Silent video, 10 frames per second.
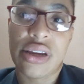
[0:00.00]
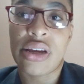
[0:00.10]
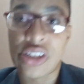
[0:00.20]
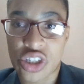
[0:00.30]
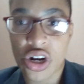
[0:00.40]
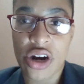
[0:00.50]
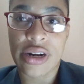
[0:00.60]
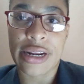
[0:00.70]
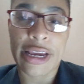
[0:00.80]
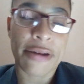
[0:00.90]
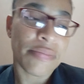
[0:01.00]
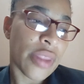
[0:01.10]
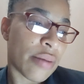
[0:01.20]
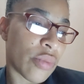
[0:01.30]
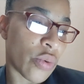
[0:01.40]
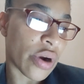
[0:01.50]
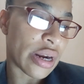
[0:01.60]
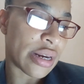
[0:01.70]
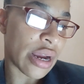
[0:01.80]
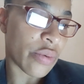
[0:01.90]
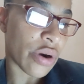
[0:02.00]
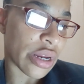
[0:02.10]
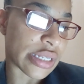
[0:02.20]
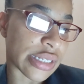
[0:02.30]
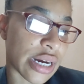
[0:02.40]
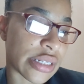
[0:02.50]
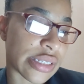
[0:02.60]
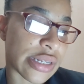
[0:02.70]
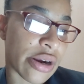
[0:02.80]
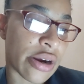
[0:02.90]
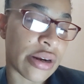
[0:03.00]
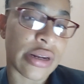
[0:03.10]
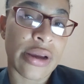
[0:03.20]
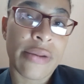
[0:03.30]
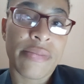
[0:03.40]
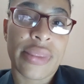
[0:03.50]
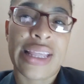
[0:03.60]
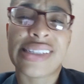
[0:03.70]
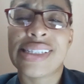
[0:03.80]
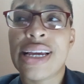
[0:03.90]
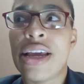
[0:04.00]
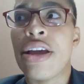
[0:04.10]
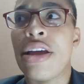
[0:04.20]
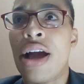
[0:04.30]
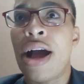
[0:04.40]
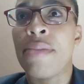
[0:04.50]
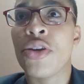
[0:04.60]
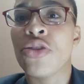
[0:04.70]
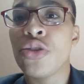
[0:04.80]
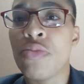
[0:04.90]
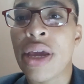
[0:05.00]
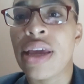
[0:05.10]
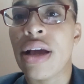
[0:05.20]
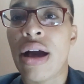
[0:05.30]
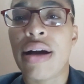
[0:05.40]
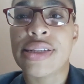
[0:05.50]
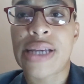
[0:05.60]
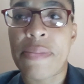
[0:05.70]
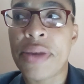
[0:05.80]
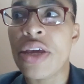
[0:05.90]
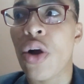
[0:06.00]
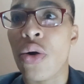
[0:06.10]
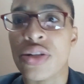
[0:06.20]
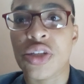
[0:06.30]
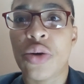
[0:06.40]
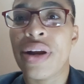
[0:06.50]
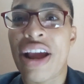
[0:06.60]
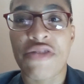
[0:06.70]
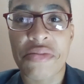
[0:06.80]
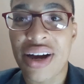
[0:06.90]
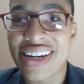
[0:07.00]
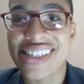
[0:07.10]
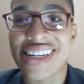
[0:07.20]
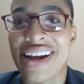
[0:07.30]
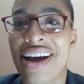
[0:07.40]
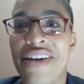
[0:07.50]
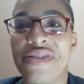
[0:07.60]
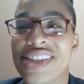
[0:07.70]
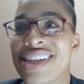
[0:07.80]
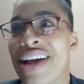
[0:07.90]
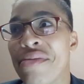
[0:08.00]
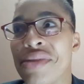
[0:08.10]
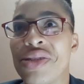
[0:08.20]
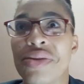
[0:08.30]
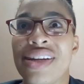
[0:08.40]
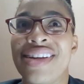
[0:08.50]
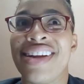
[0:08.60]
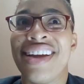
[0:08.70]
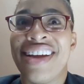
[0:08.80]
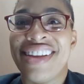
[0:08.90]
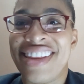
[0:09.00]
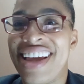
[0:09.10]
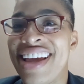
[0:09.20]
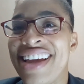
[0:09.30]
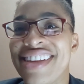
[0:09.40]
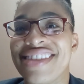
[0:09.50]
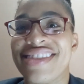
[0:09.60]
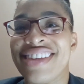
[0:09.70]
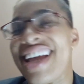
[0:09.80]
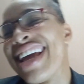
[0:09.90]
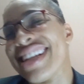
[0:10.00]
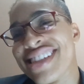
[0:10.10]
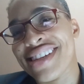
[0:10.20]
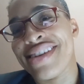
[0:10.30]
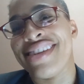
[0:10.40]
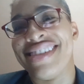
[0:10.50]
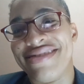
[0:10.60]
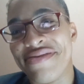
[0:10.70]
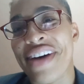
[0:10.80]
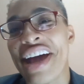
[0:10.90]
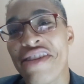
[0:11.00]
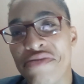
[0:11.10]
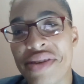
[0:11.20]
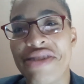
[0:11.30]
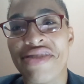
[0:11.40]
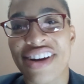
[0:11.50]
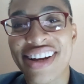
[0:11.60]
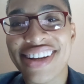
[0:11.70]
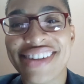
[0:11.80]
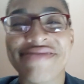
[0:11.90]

internally. But where a network is concerned, let's say you're making calls at peak hours, when everybody's in an office, like between the 8 to 5 period,